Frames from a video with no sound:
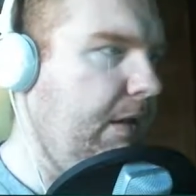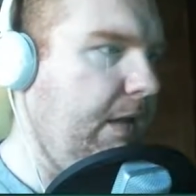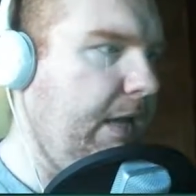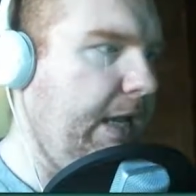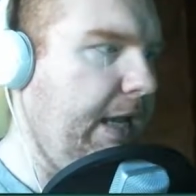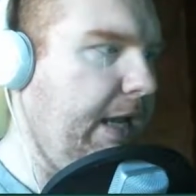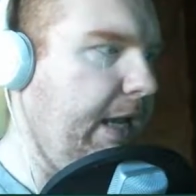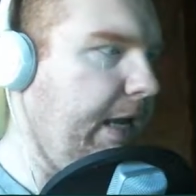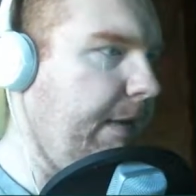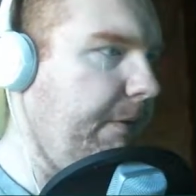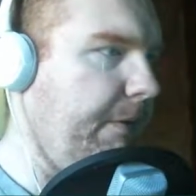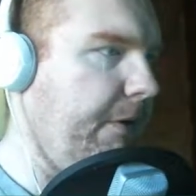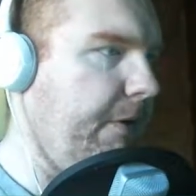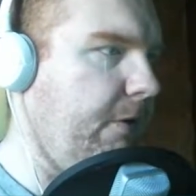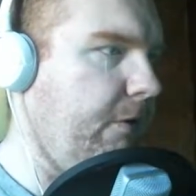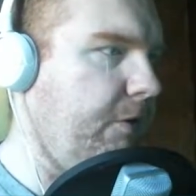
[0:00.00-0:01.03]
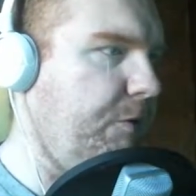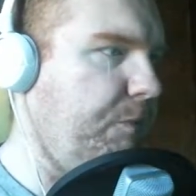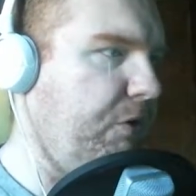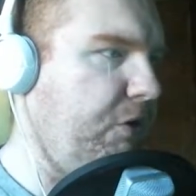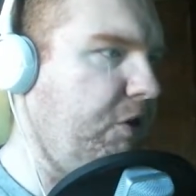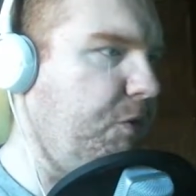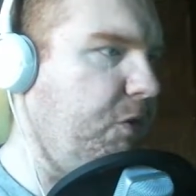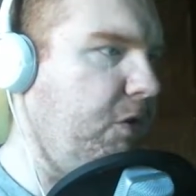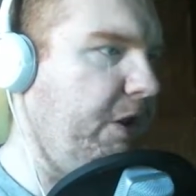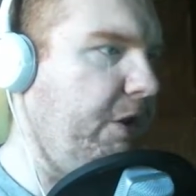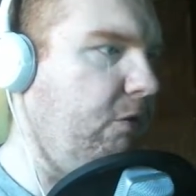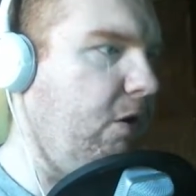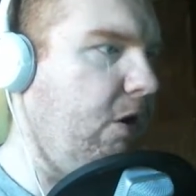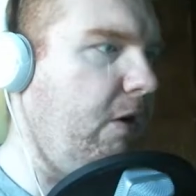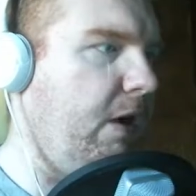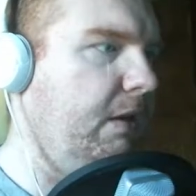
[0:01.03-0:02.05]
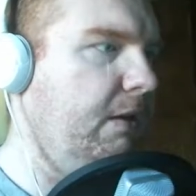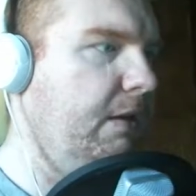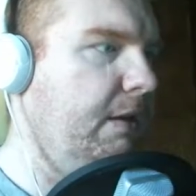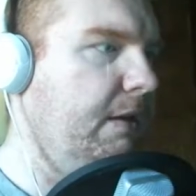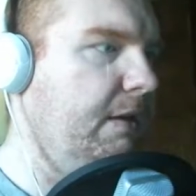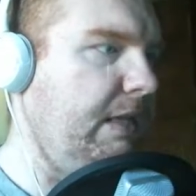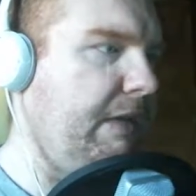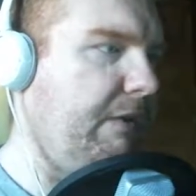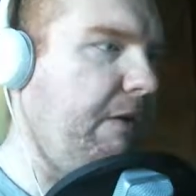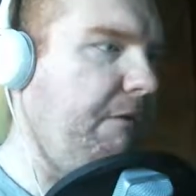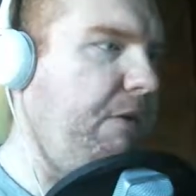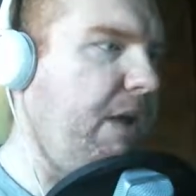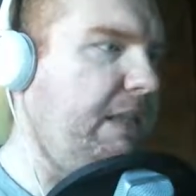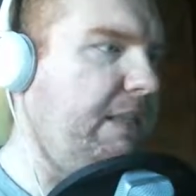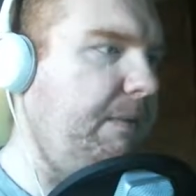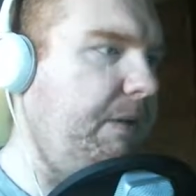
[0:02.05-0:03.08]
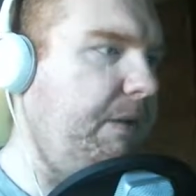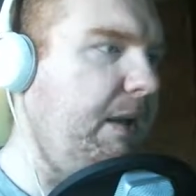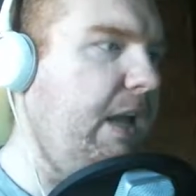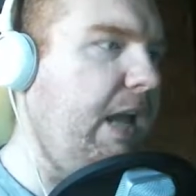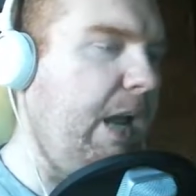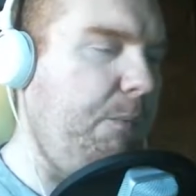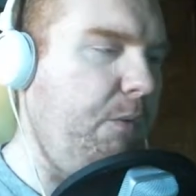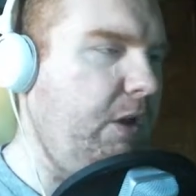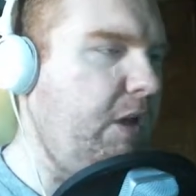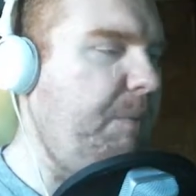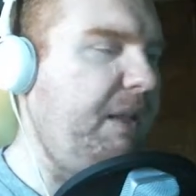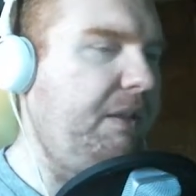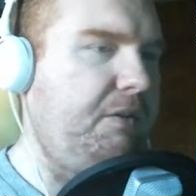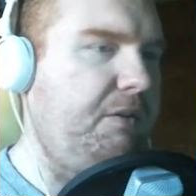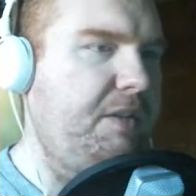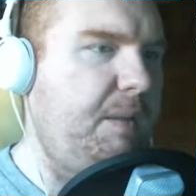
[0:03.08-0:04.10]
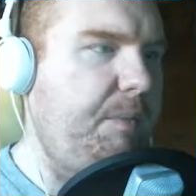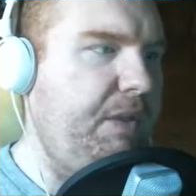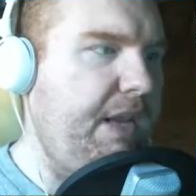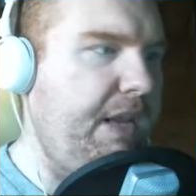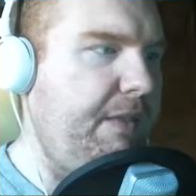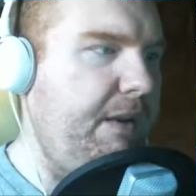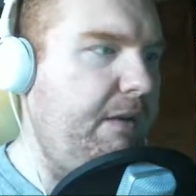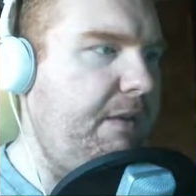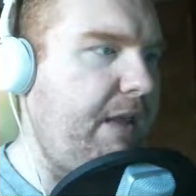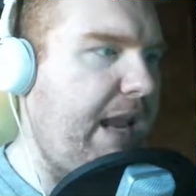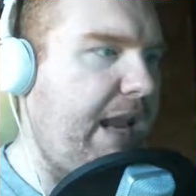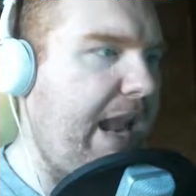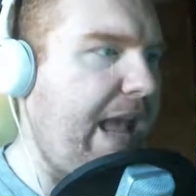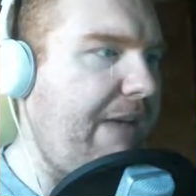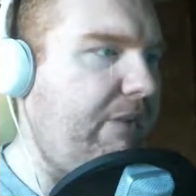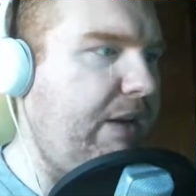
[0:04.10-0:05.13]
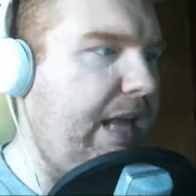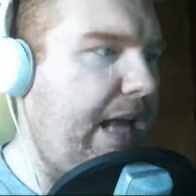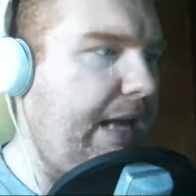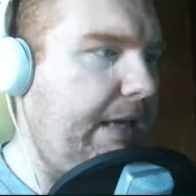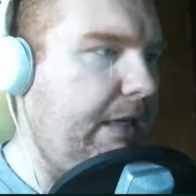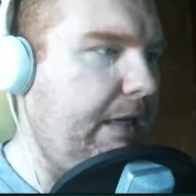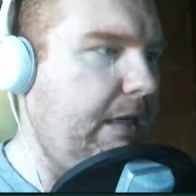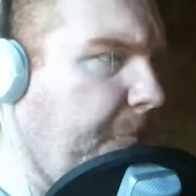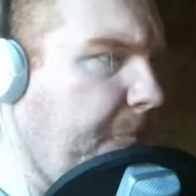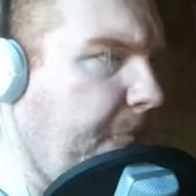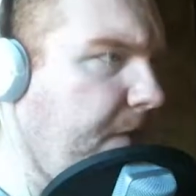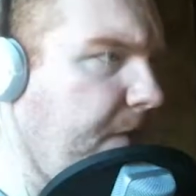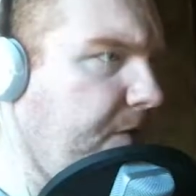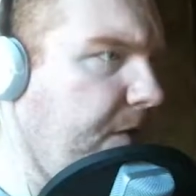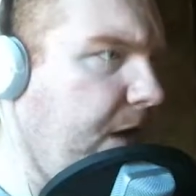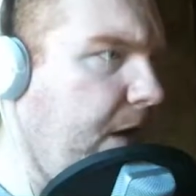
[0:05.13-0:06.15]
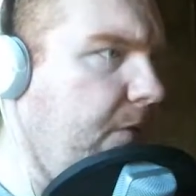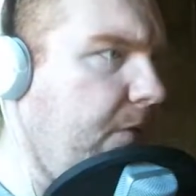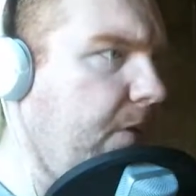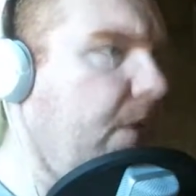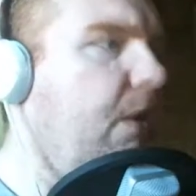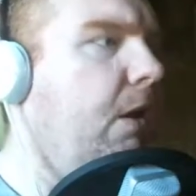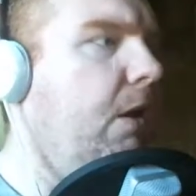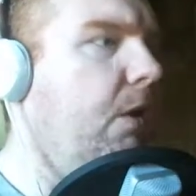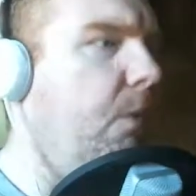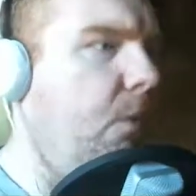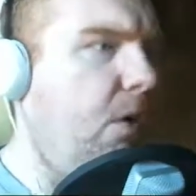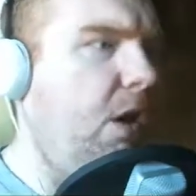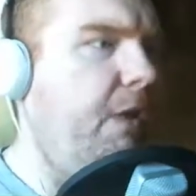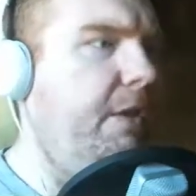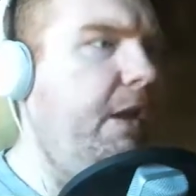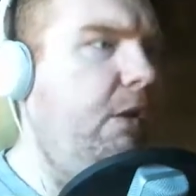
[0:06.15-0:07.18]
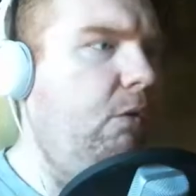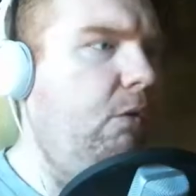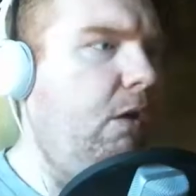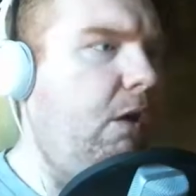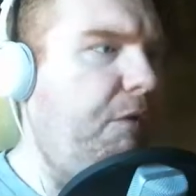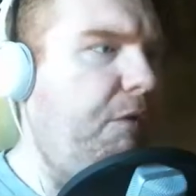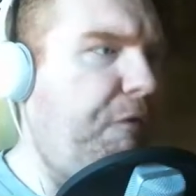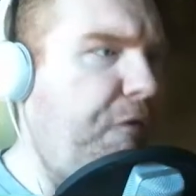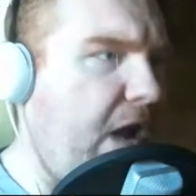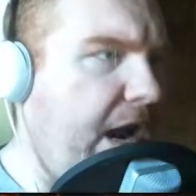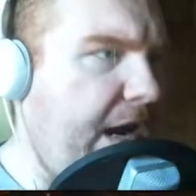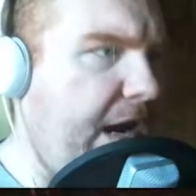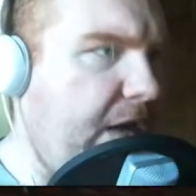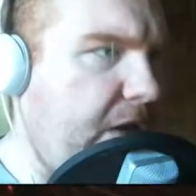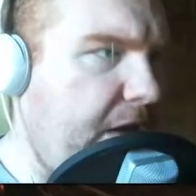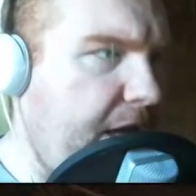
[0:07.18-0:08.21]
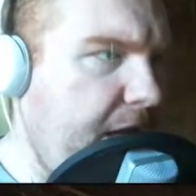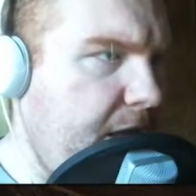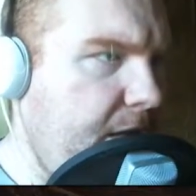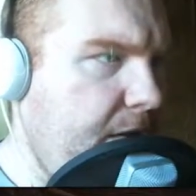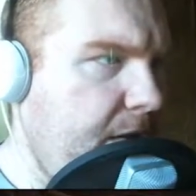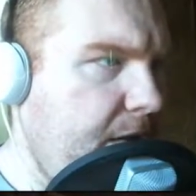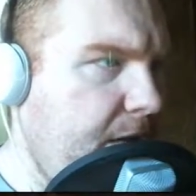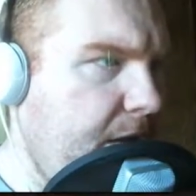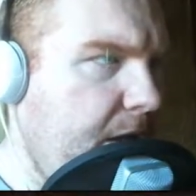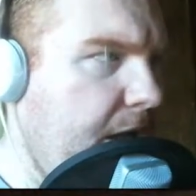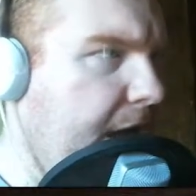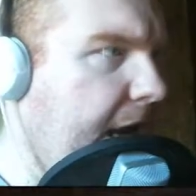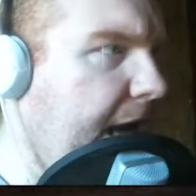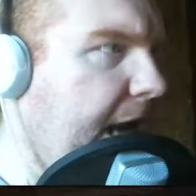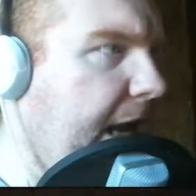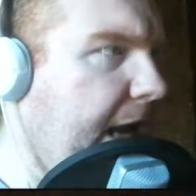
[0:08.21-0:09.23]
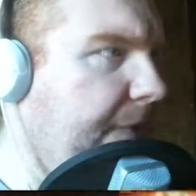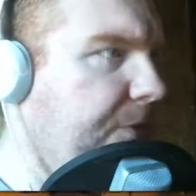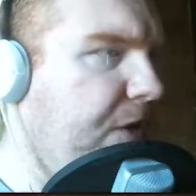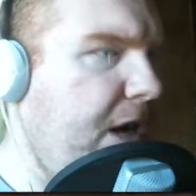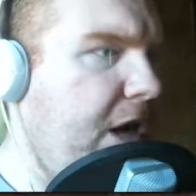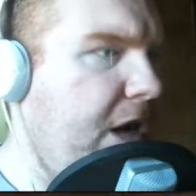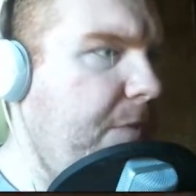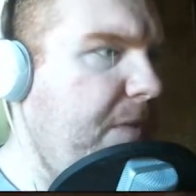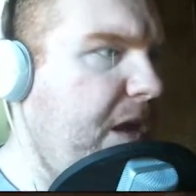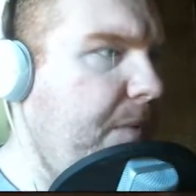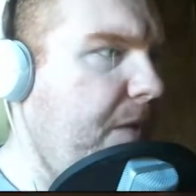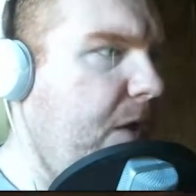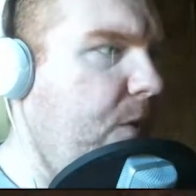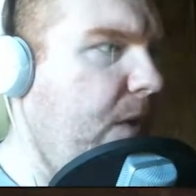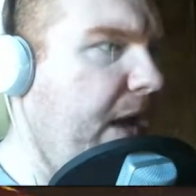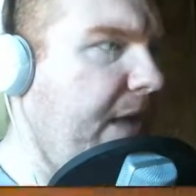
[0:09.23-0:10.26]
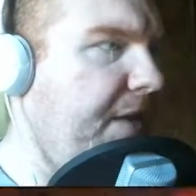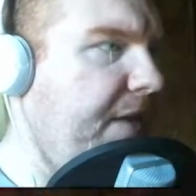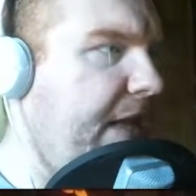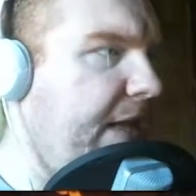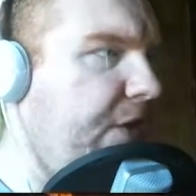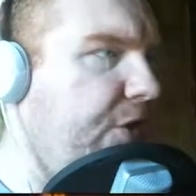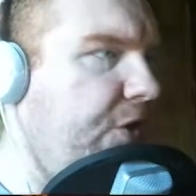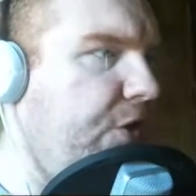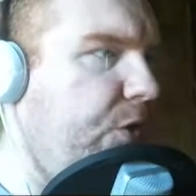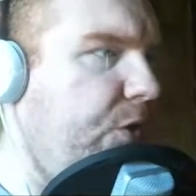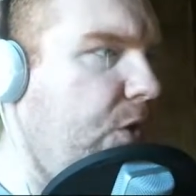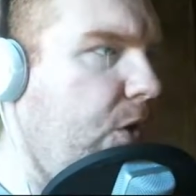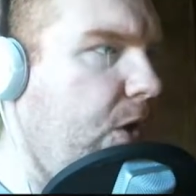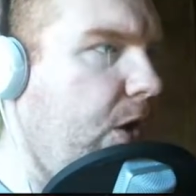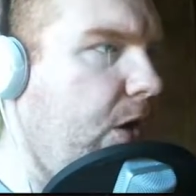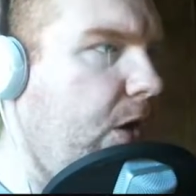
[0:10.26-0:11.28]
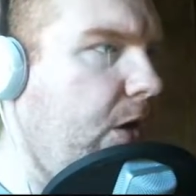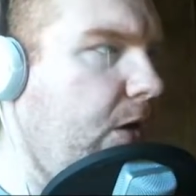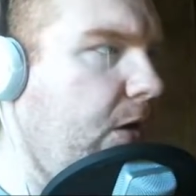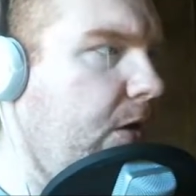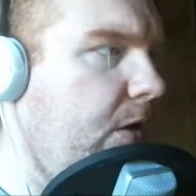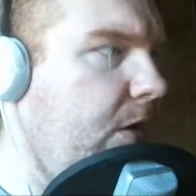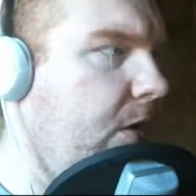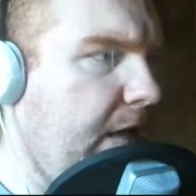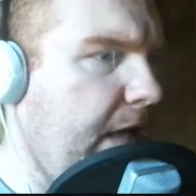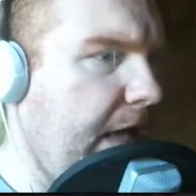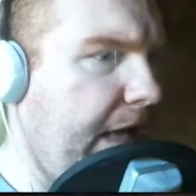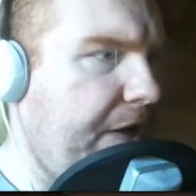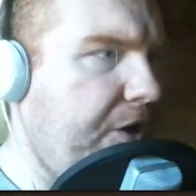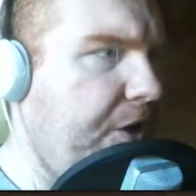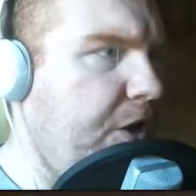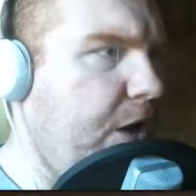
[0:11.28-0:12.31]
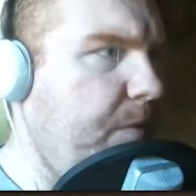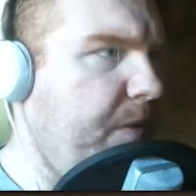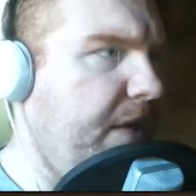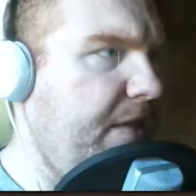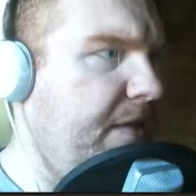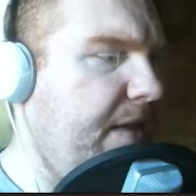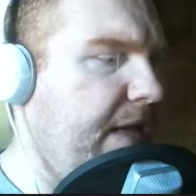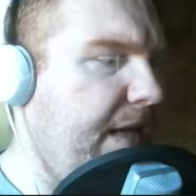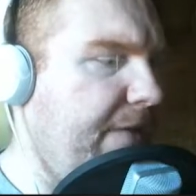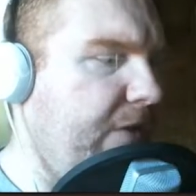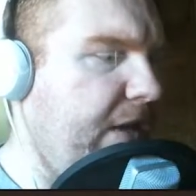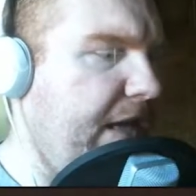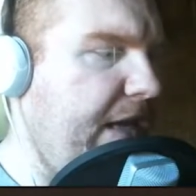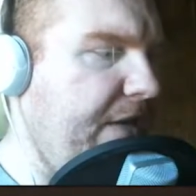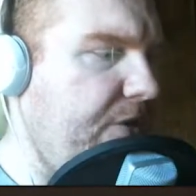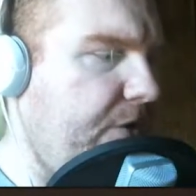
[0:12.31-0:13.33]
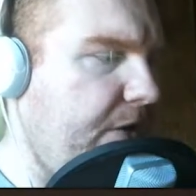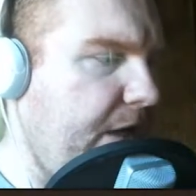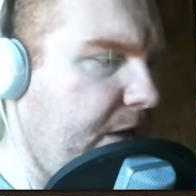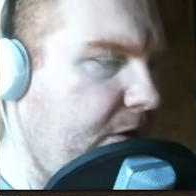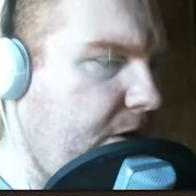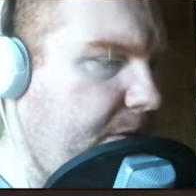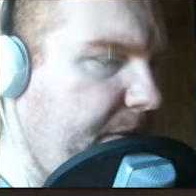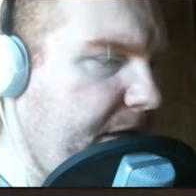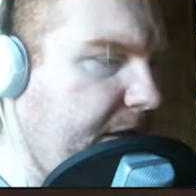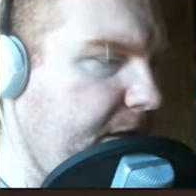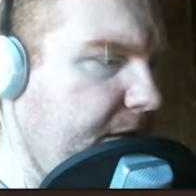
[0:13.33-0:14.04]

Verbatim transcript: and I'm gonna go explore some more of the Aurora, see if find something. I'm willing to bet there's something in there that I haven't gotten. So, we're on the Aurora finally, and I'm trying to make my way to that door I couldn't open because I didn't have a laser cutter on me.